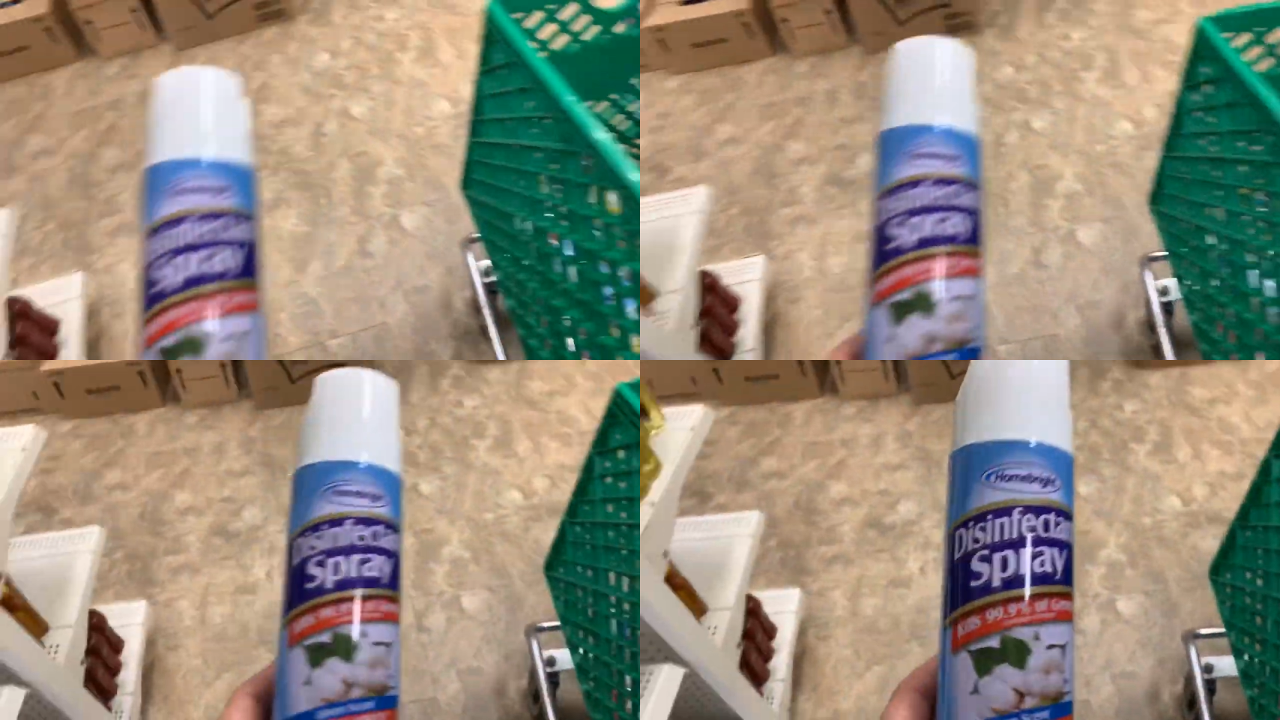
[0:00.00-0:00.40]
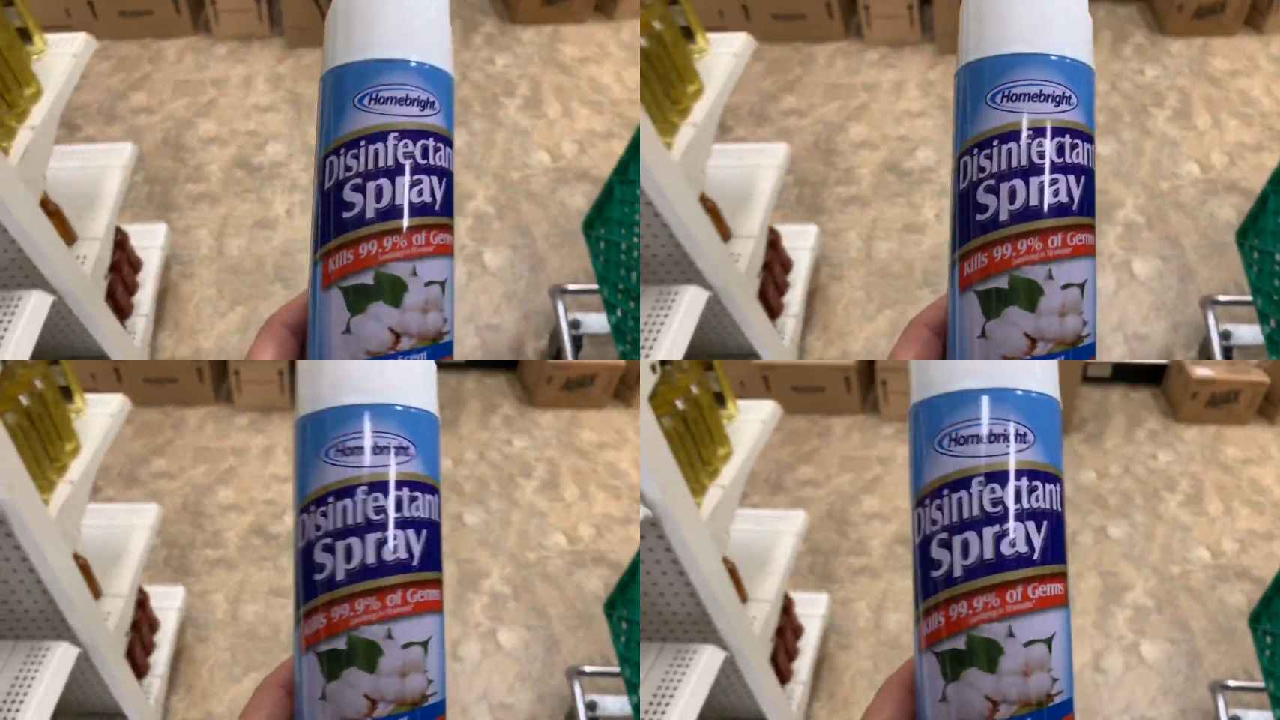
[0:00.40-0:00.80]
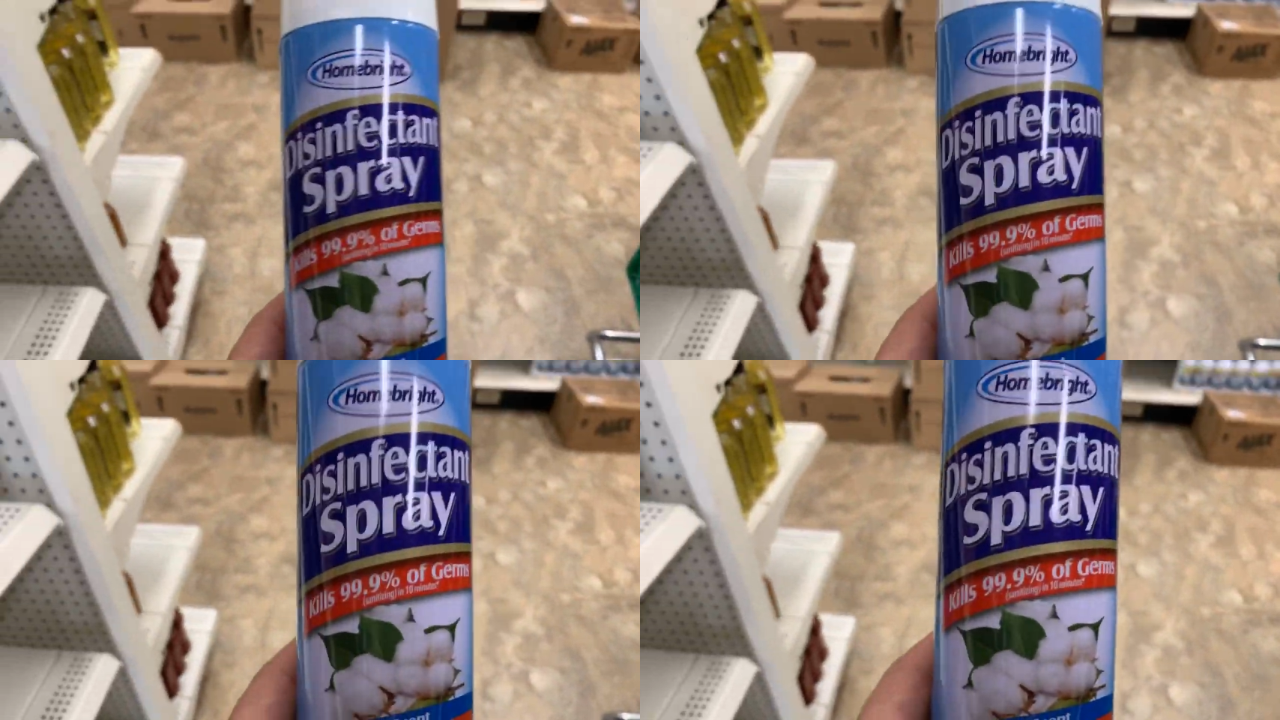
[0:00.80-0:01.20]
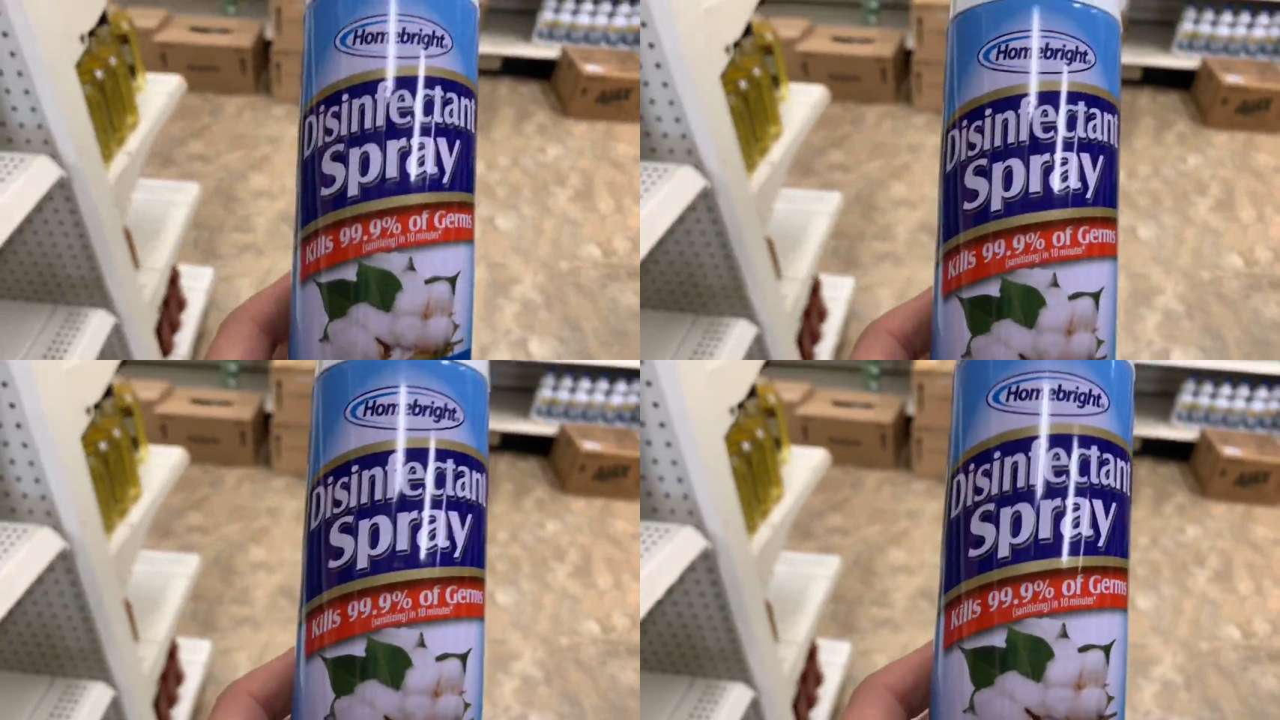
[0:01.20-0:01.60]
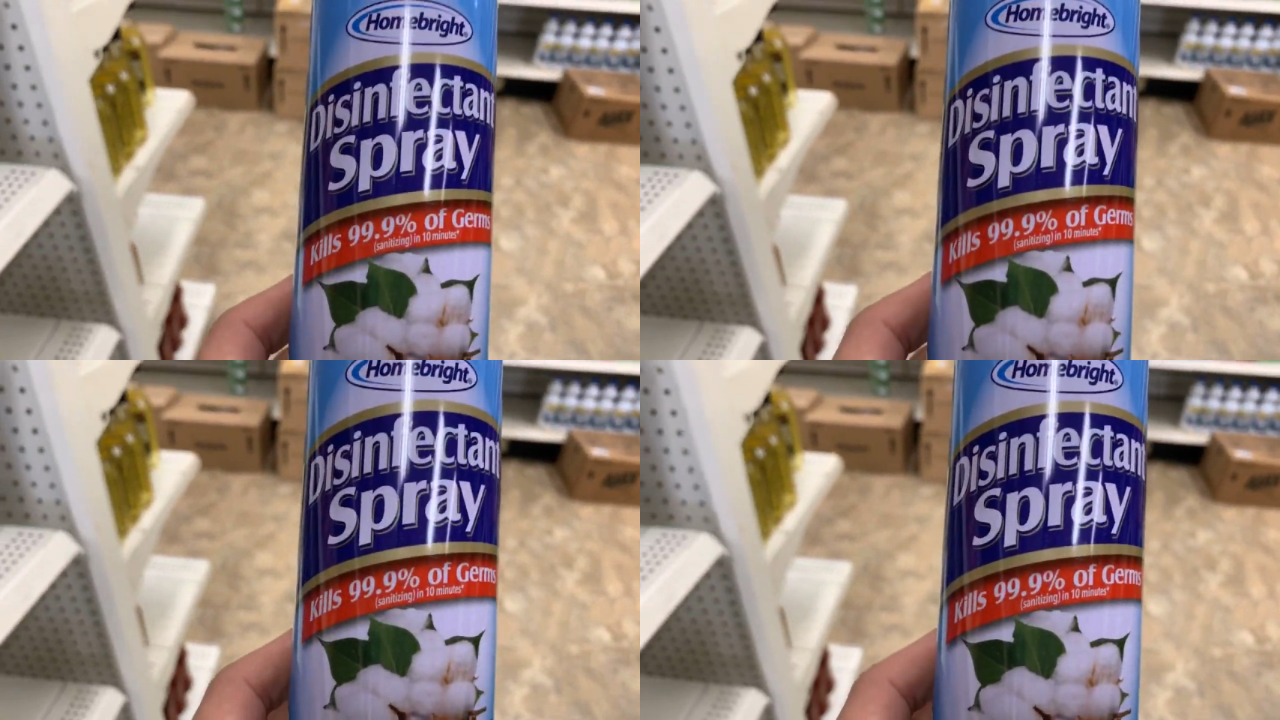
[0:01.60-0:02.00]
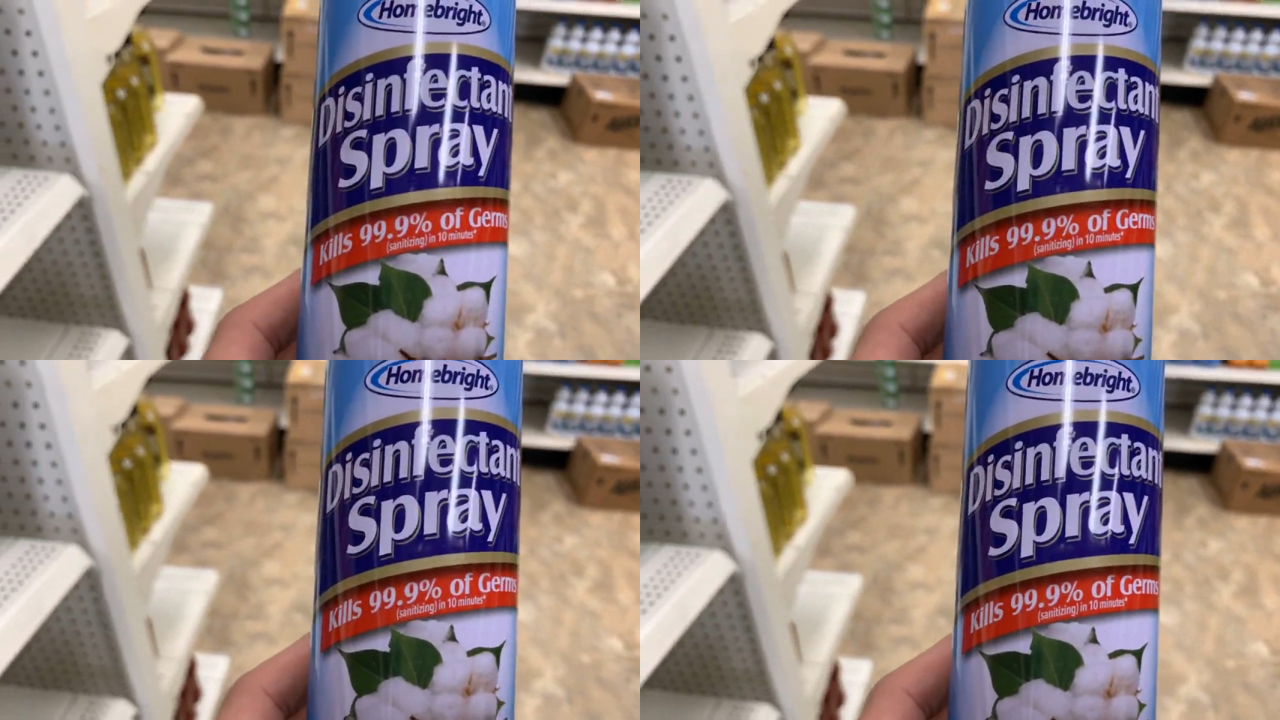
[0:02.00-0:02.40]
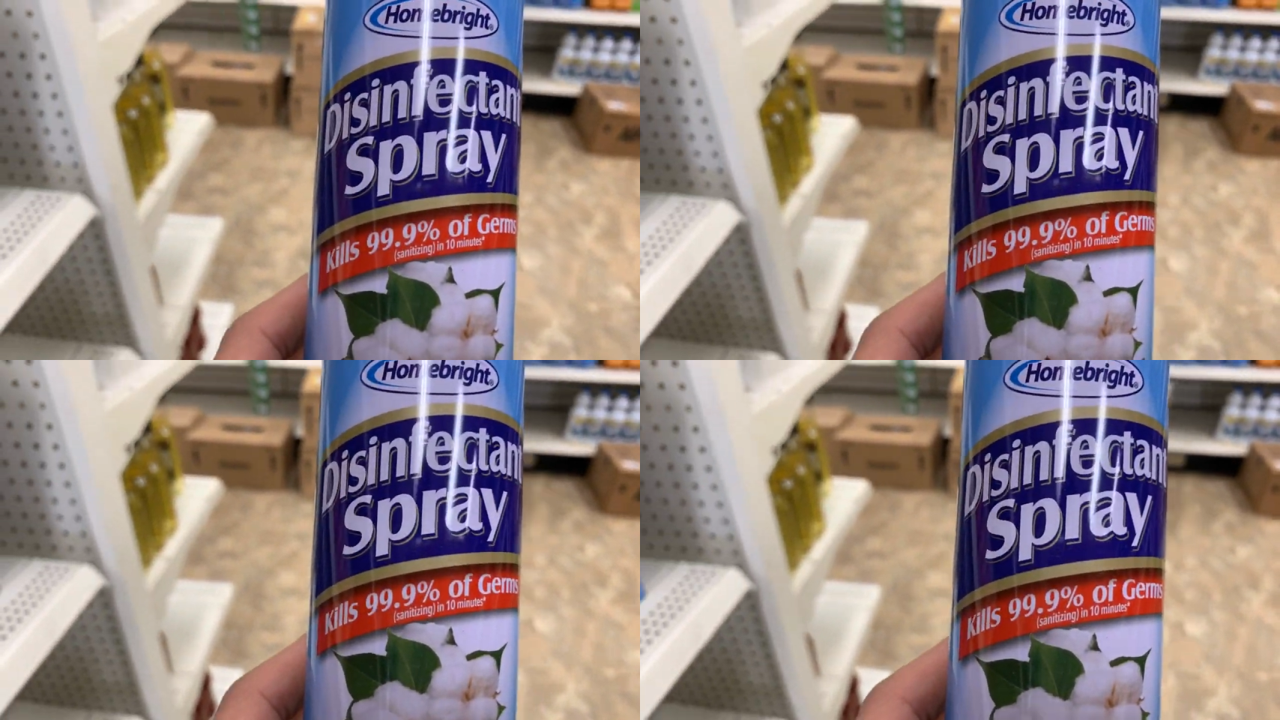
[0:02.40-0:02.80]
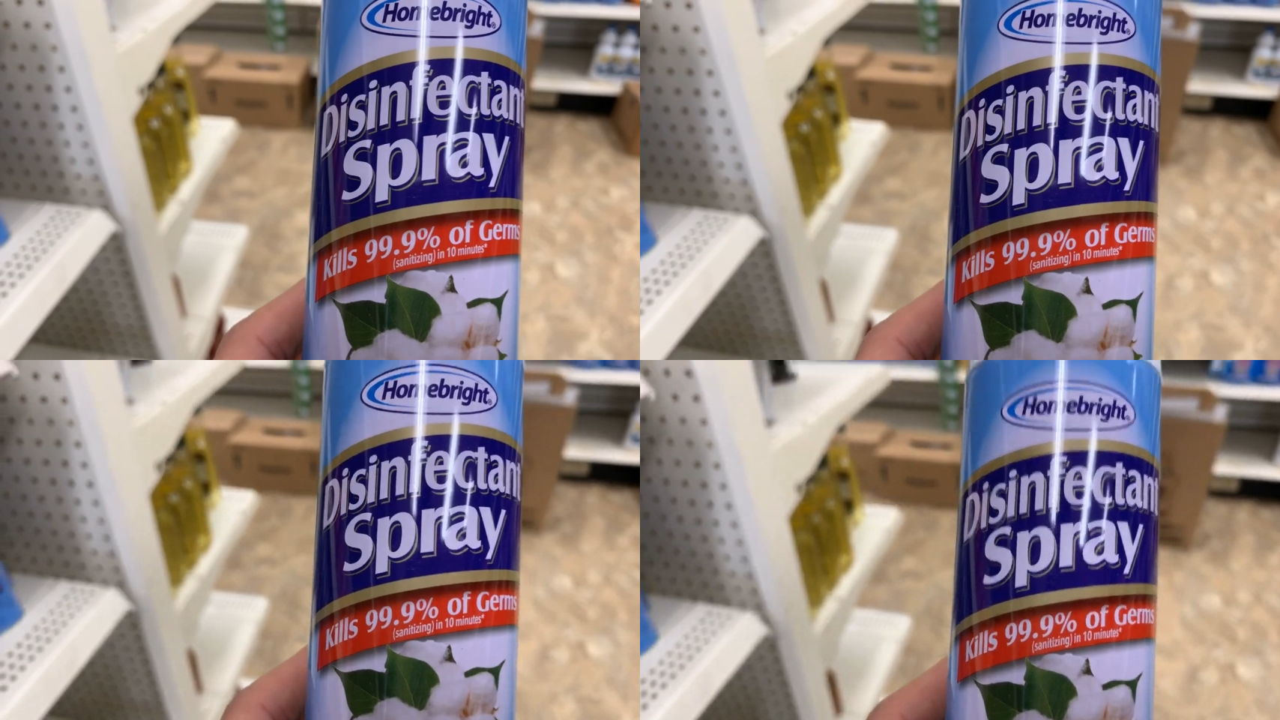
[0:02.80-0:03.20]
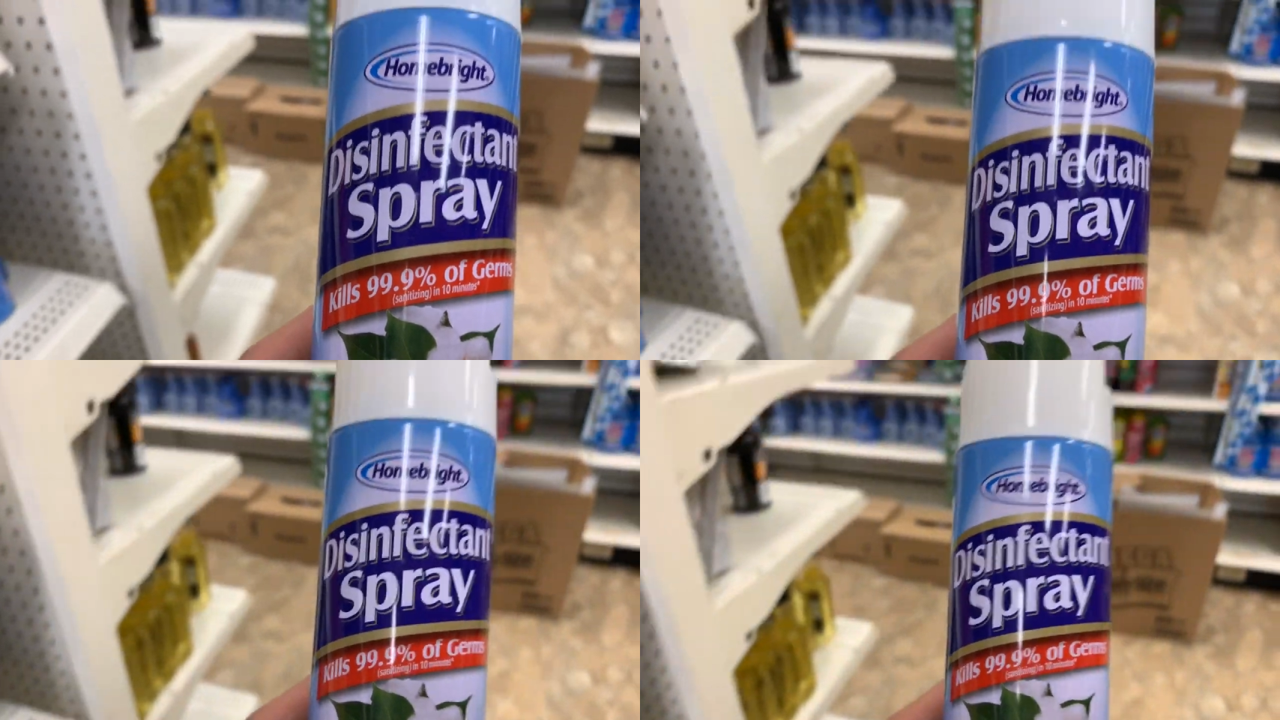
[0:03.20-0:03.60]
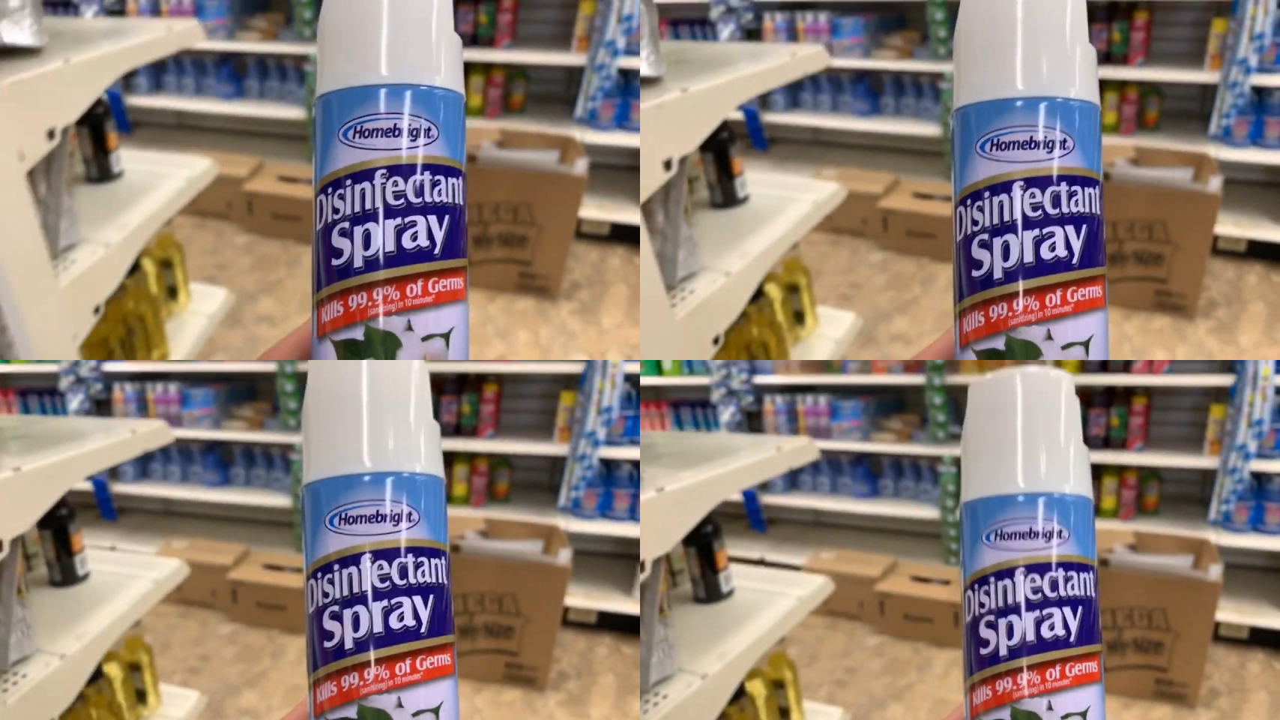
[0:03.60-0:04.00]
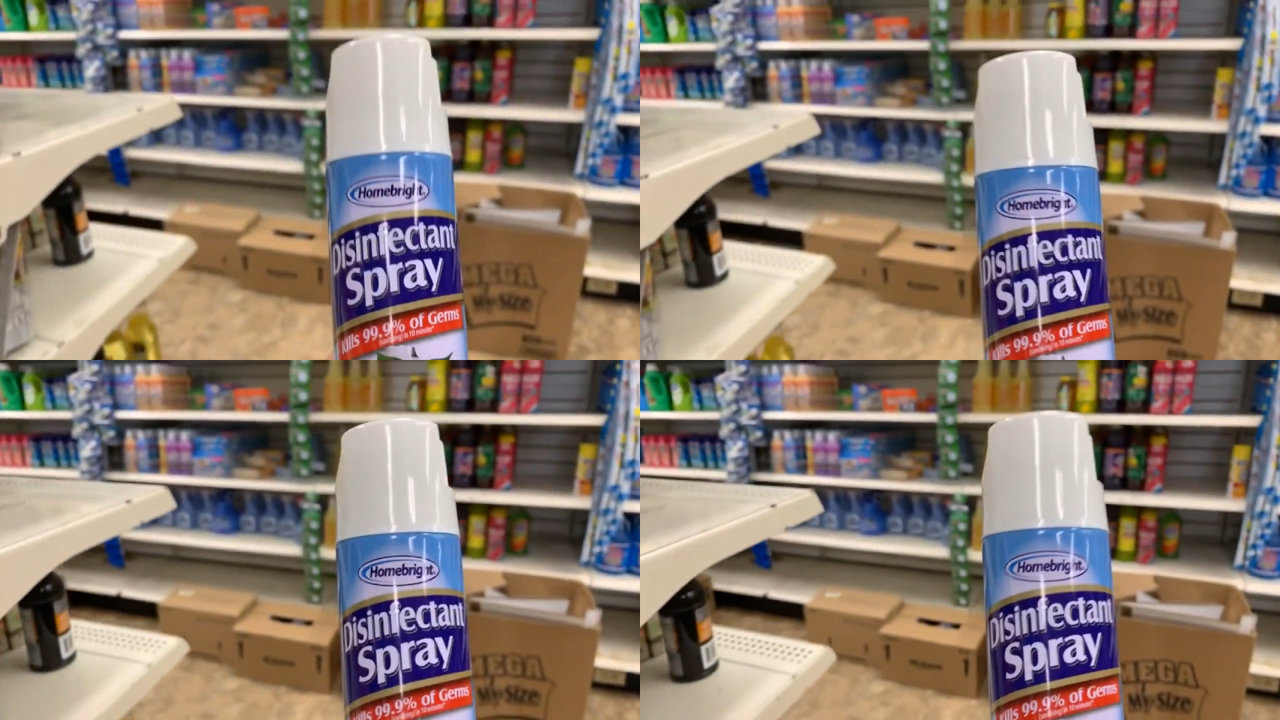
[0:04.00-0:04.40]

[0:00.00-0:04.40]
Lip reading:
(no speaker visible)